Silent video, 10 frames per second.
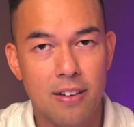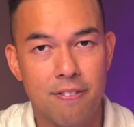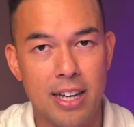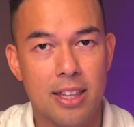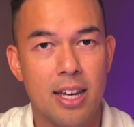
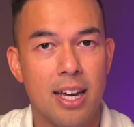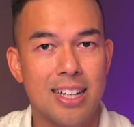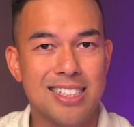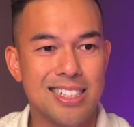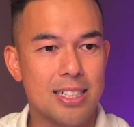faith
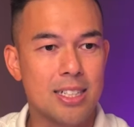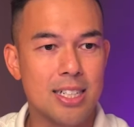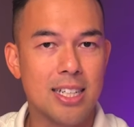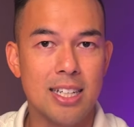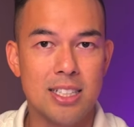and
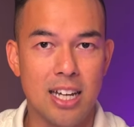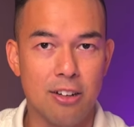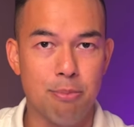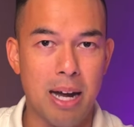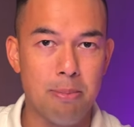certainty inside
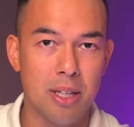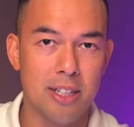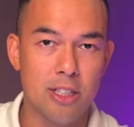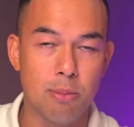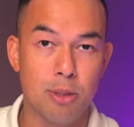of my
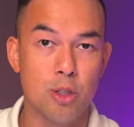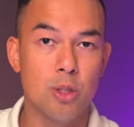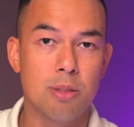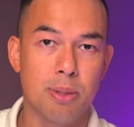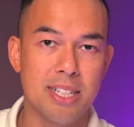ability to
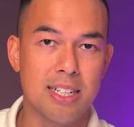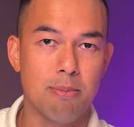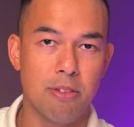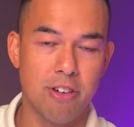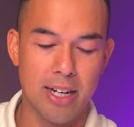produce, protect,
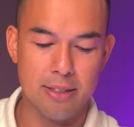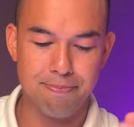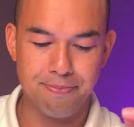and provide it.